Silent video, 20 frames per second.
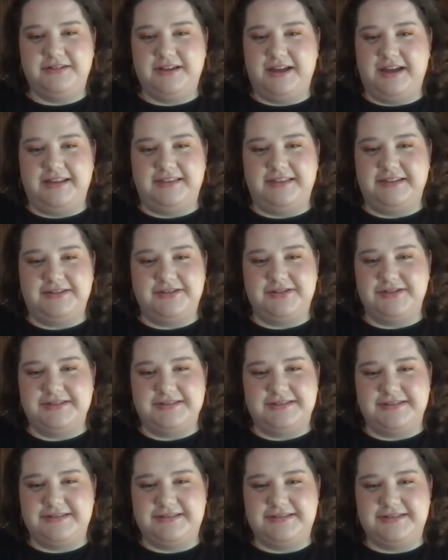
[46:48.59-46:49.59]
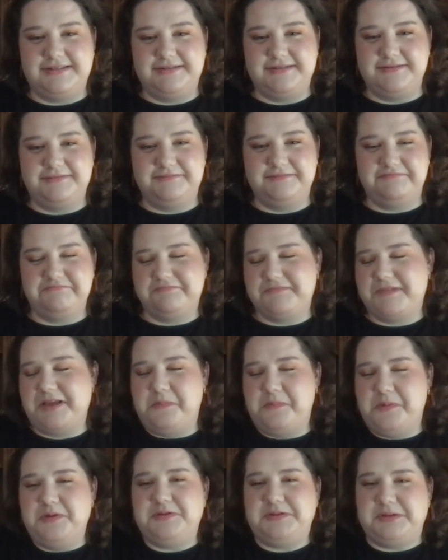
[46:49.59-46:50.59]
I think she's a
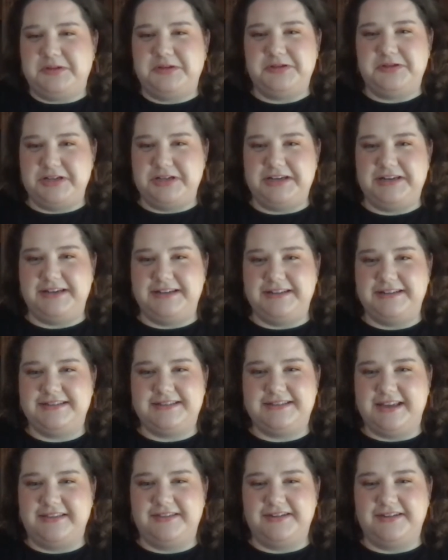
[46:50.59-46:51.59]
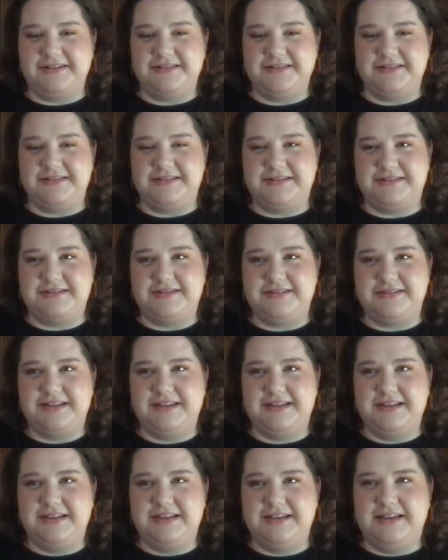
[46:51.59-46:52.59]
musical genius, and it's
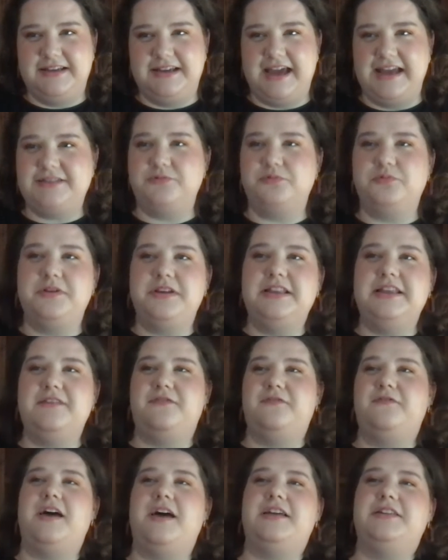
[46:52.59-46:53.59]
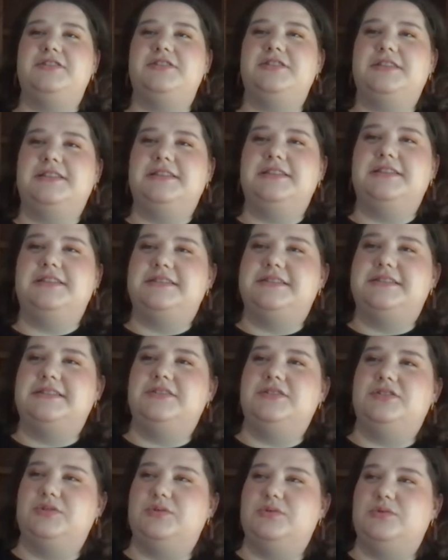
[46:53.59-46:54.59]
really fun to
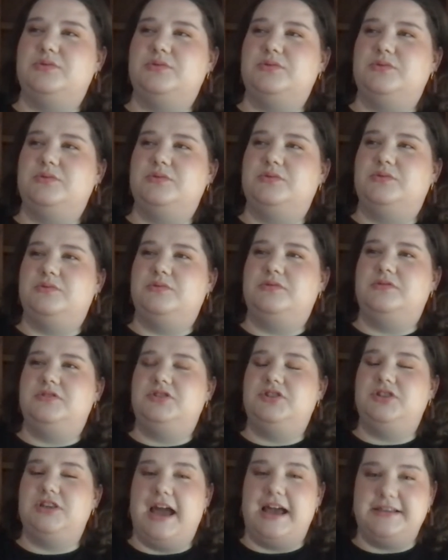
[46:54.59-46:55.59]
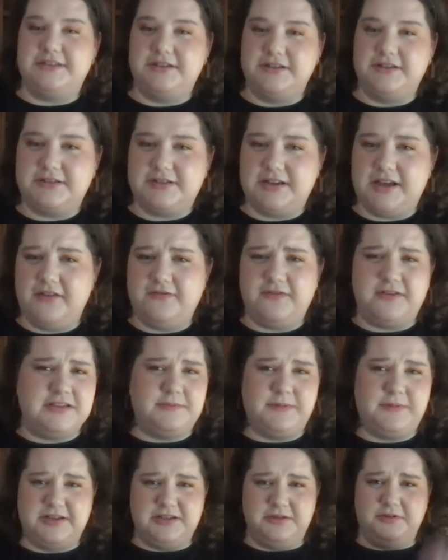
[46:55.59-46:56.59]
listen to jazzier stuff, and
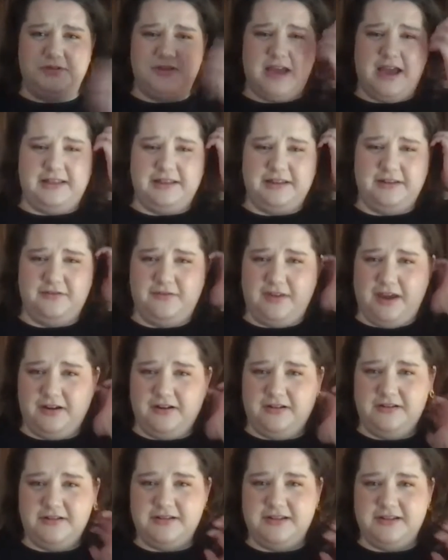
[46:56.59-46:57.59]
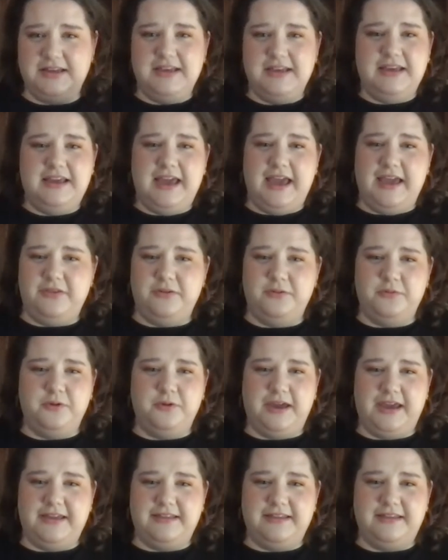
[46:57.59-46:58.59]
especially with Eileen Farrell, and the
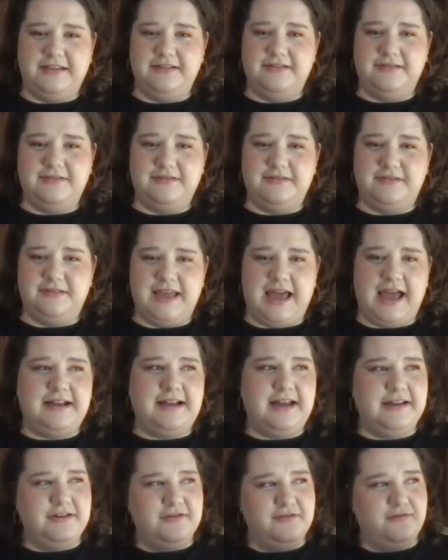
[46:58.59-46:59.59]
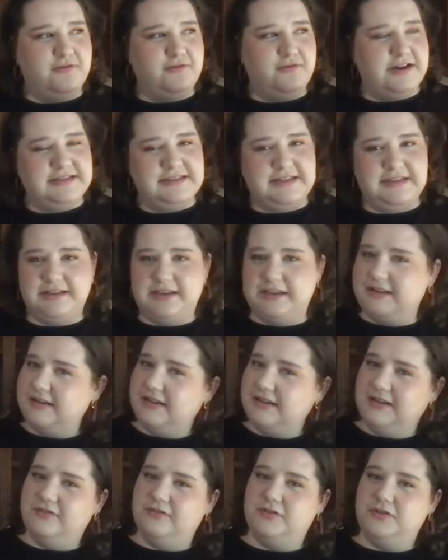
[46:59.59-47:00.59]
way that that kind of phrasing can
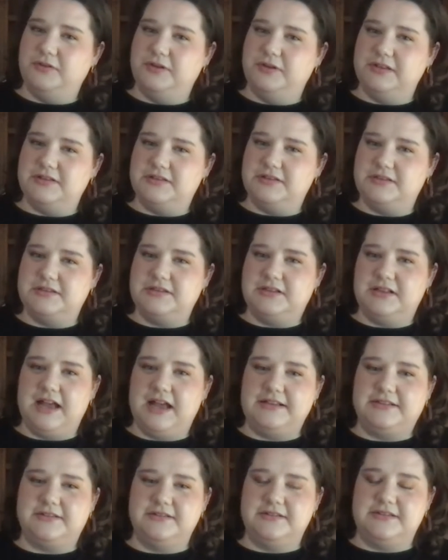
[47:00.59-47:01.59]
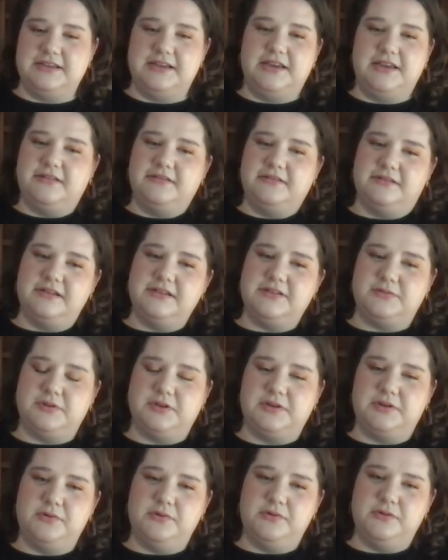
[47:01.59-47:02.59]
influence classical singing is
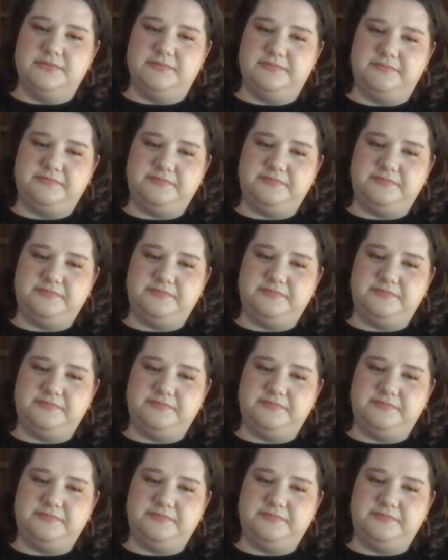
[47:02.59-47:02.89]
really cool.